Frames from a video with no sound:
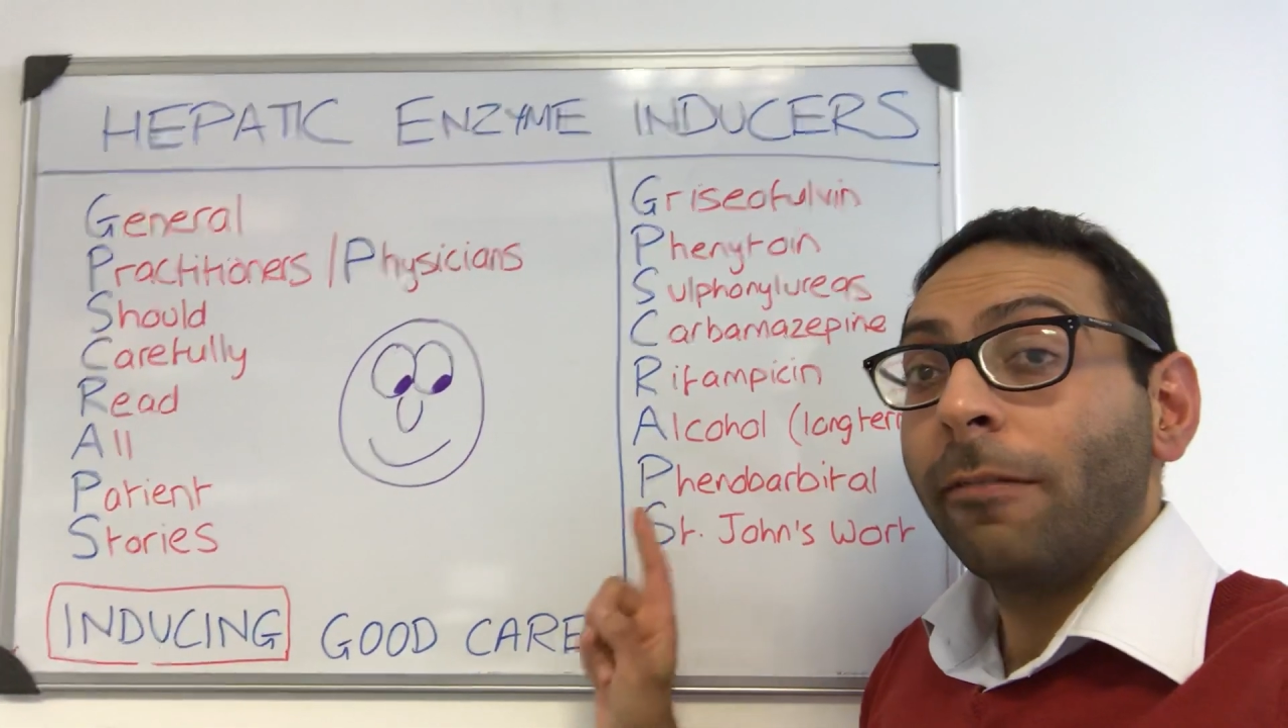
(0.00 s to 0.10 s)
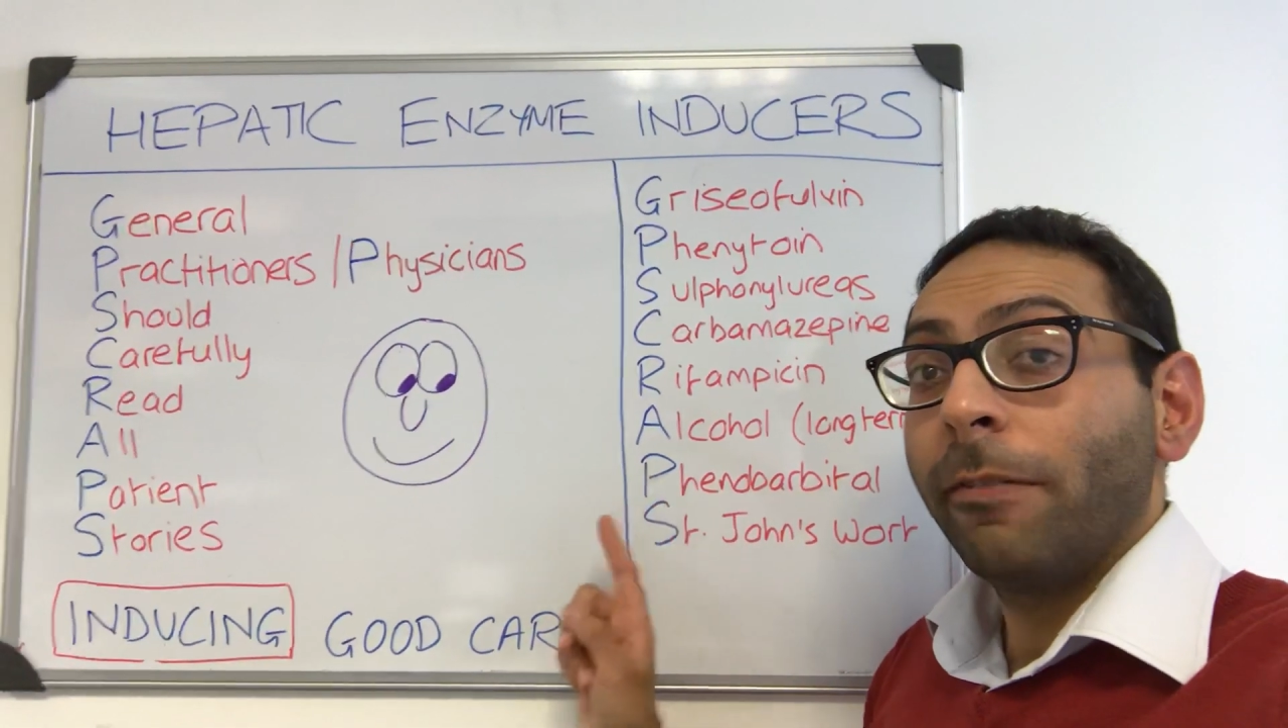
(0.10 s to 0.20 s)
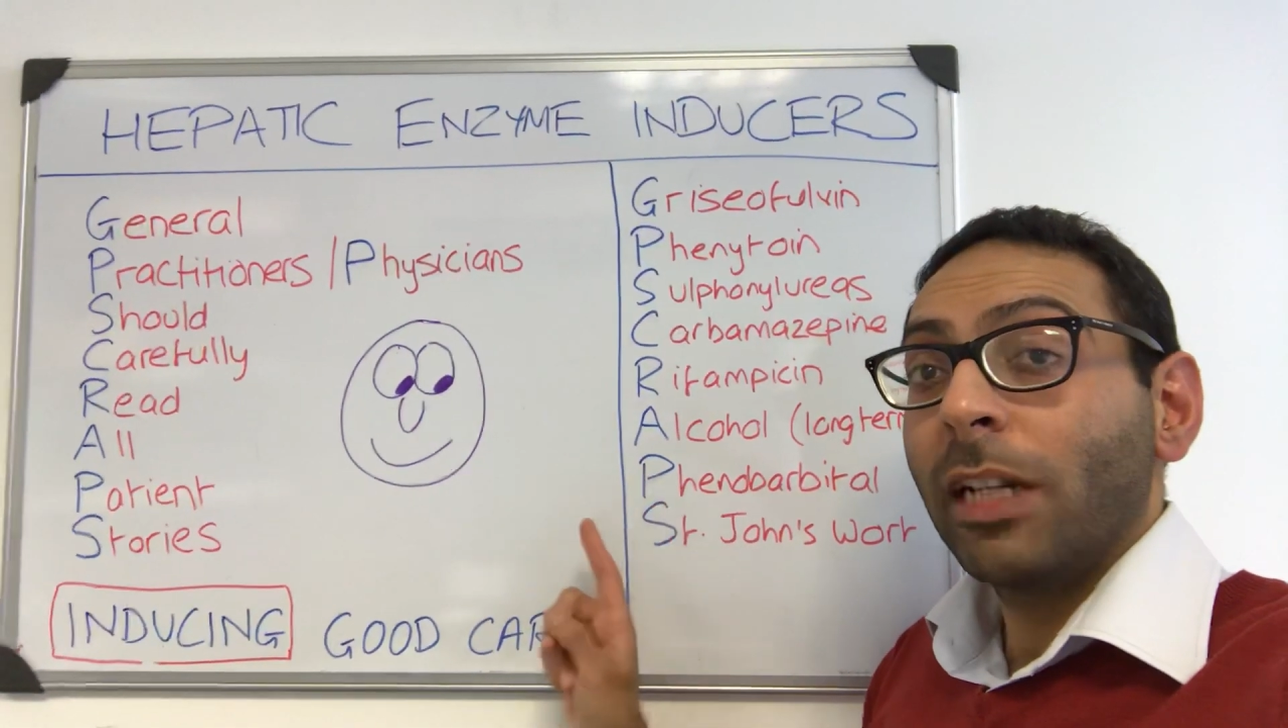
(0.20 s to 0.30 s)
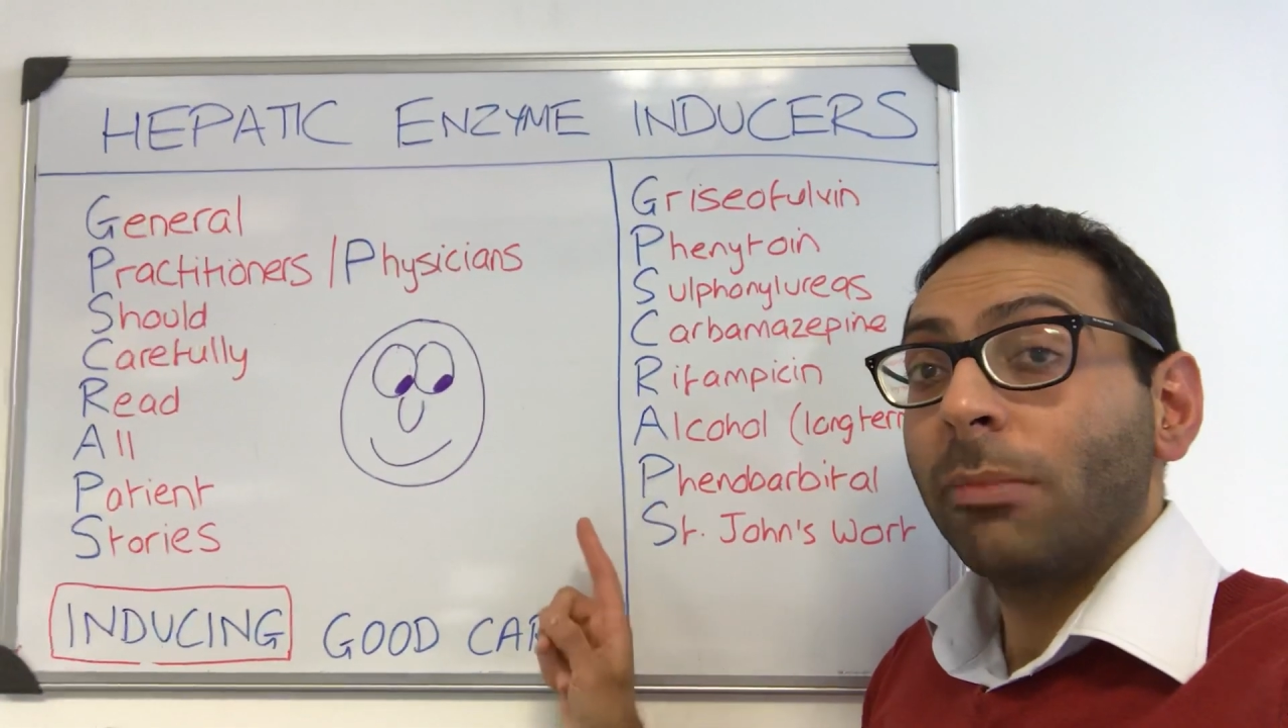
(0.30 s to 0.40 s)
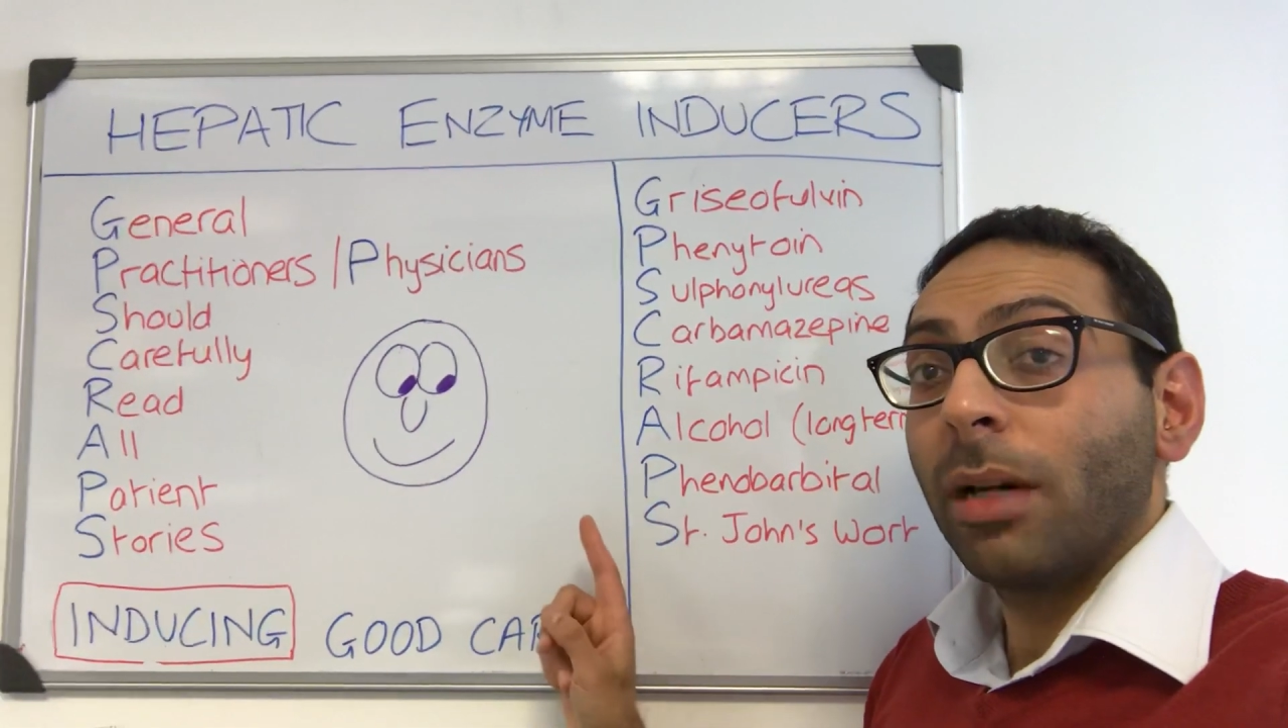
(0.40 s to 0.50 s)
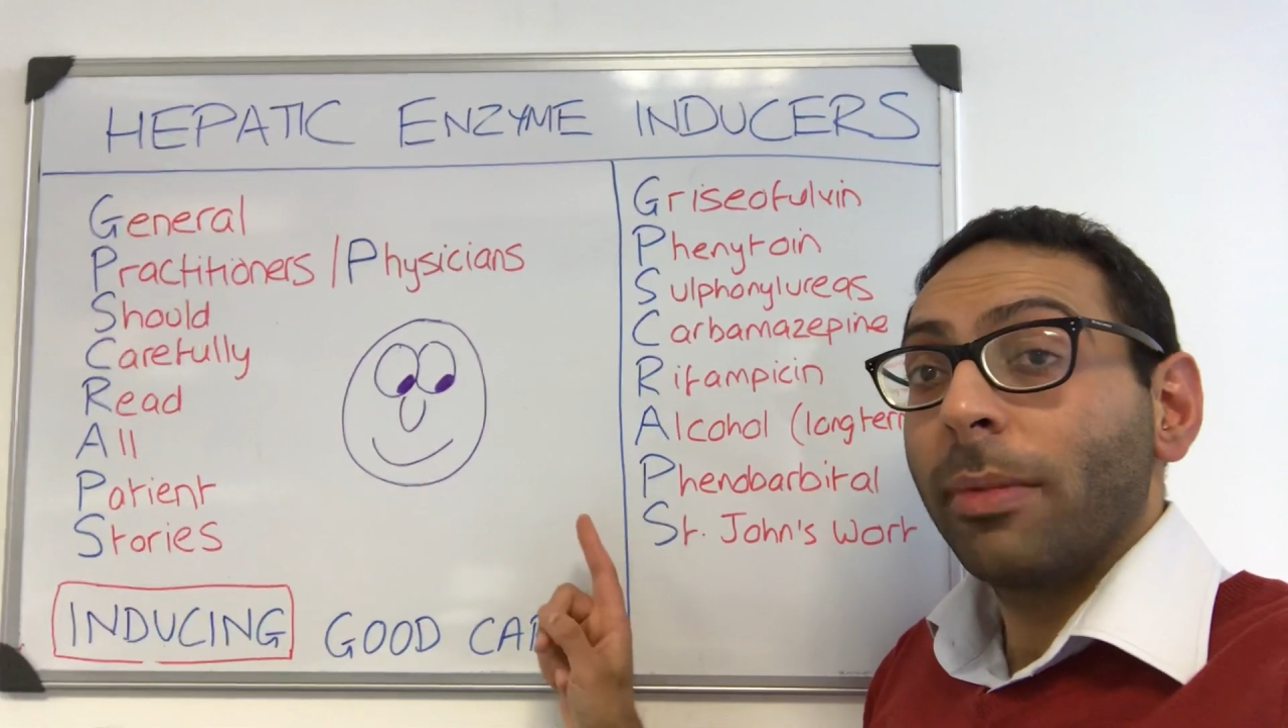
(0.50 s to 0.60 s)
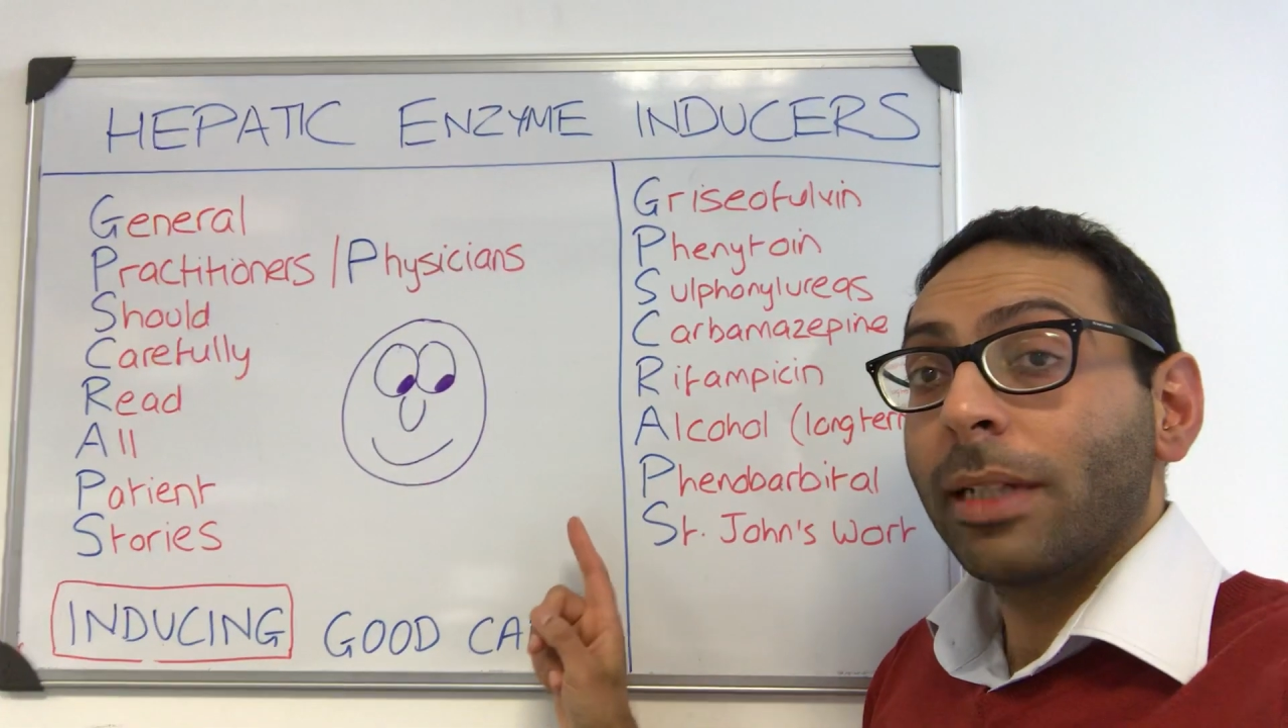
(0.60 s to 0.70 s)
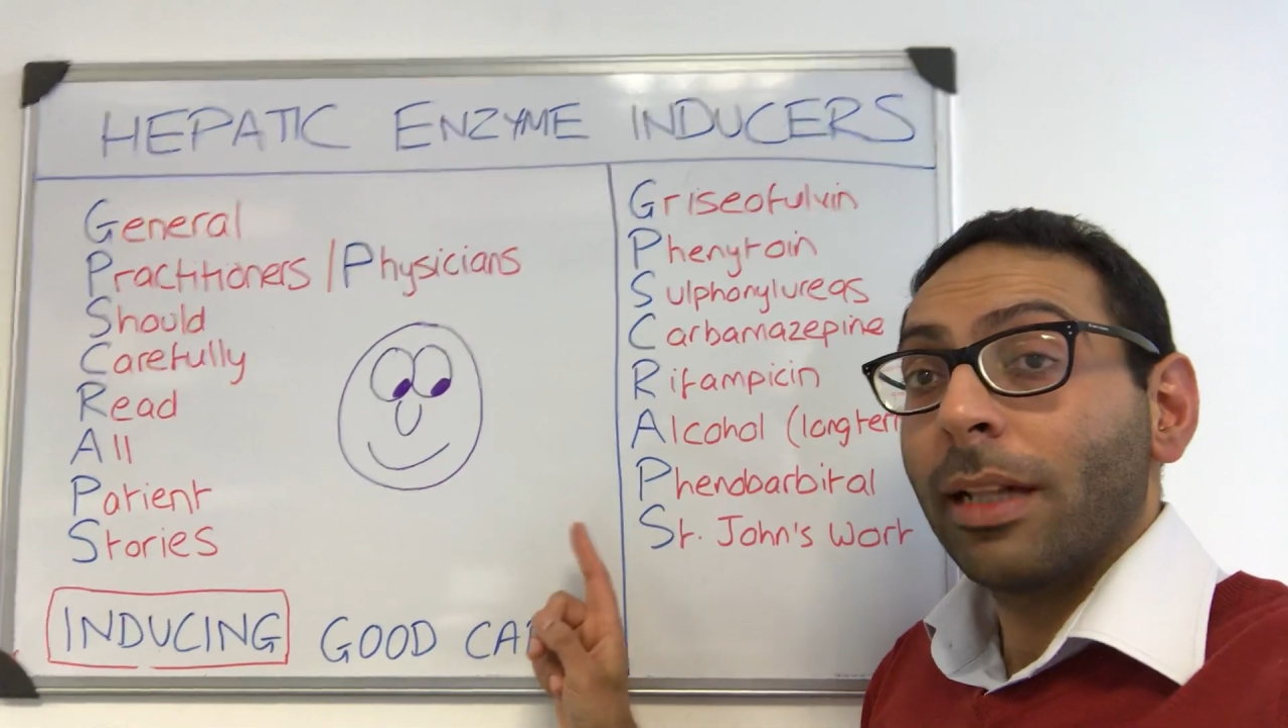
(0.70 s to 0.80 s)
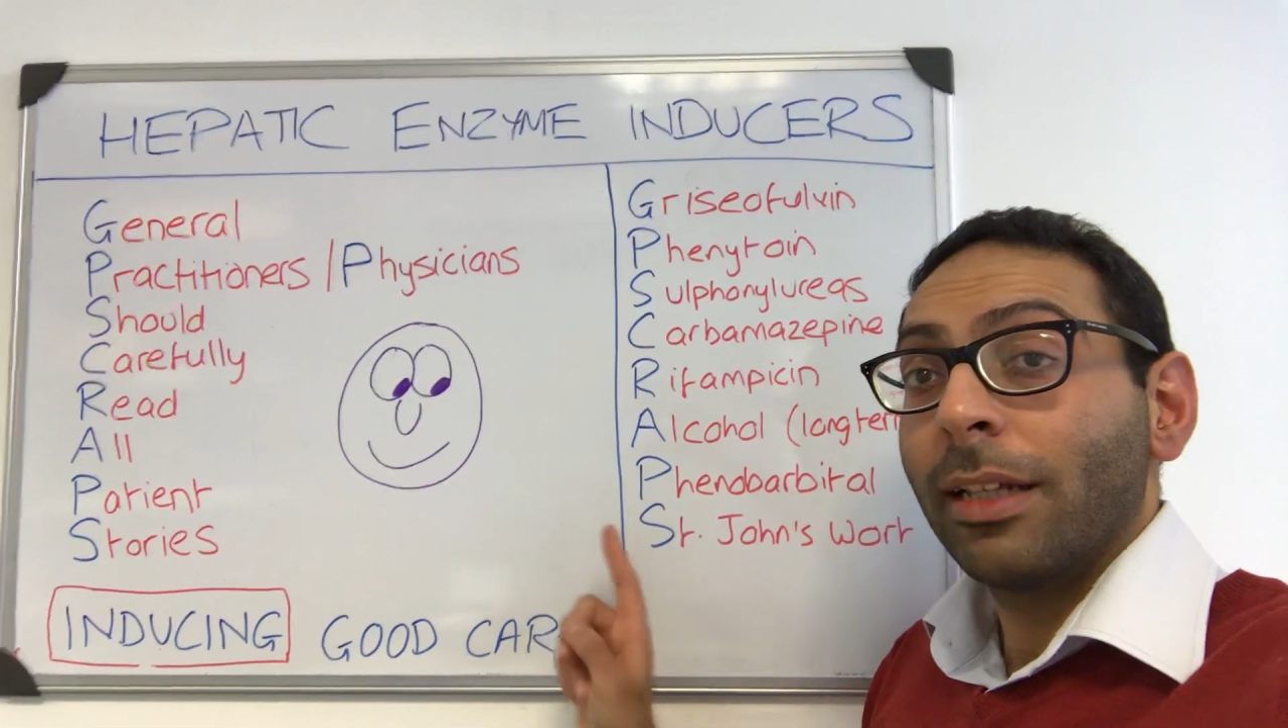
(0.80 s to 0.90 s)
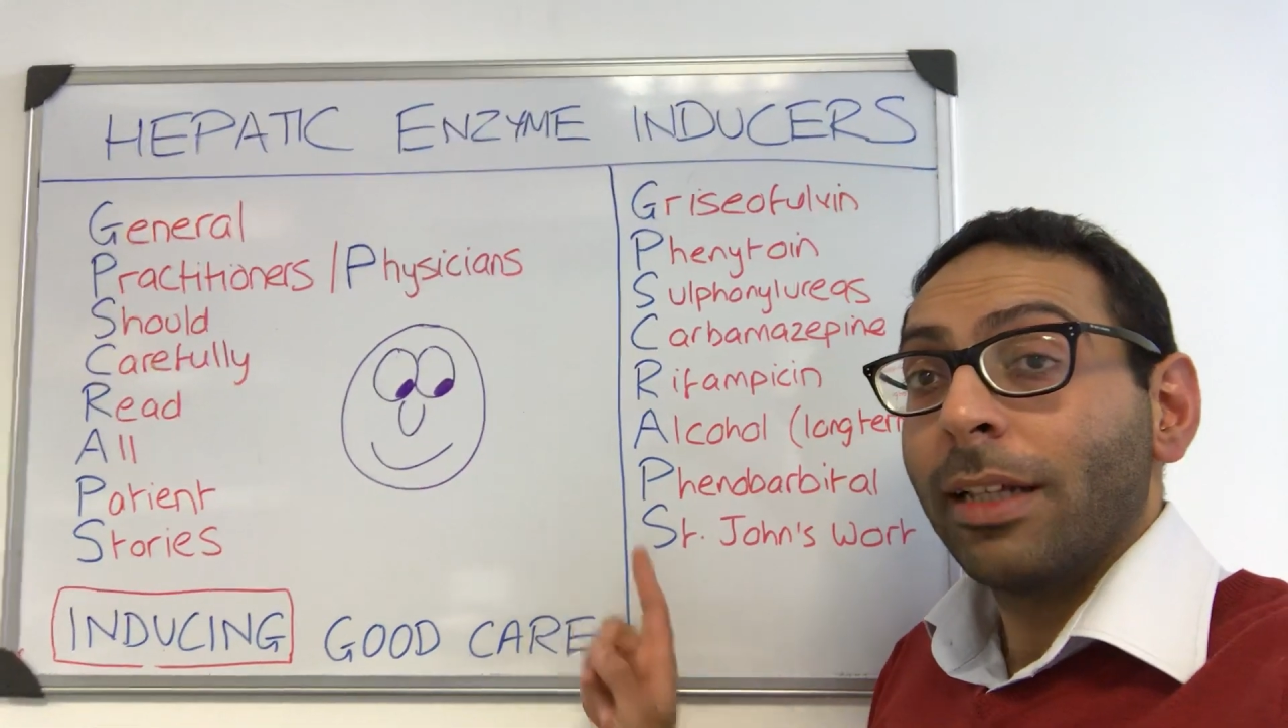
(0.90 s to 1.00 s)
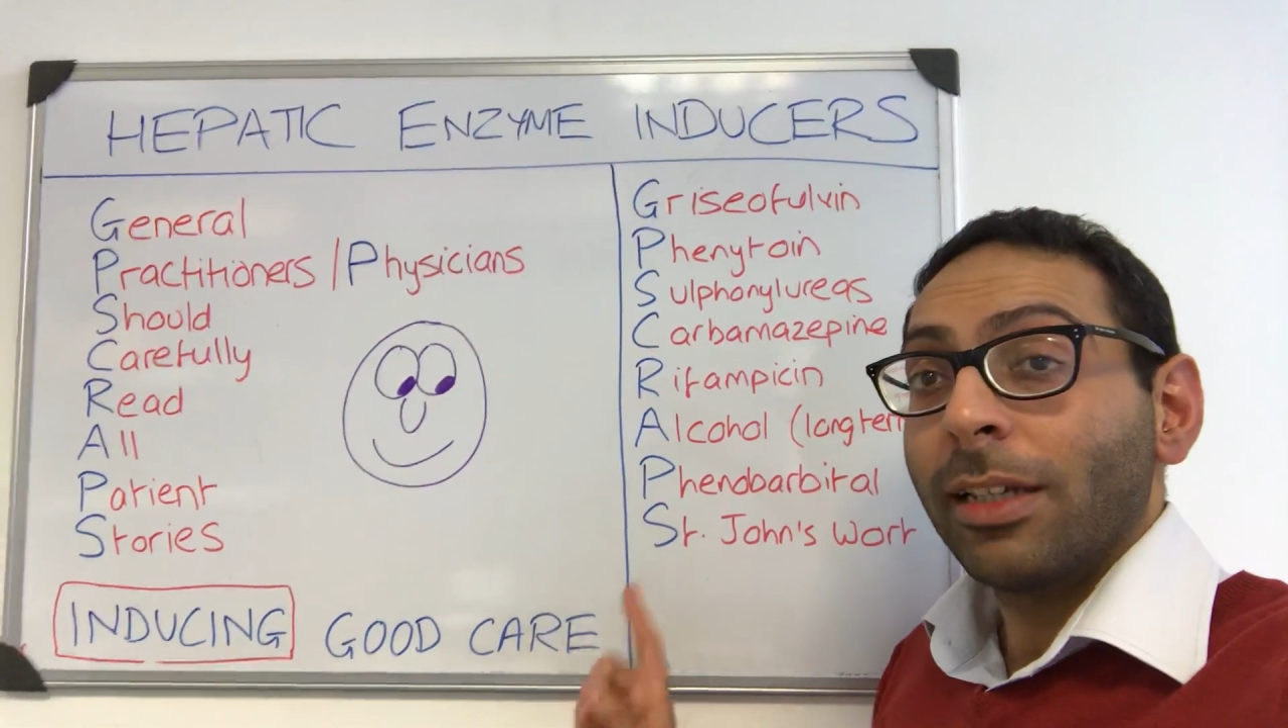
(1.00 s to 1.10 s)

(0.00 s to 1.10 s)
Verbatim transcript: phenobarbital,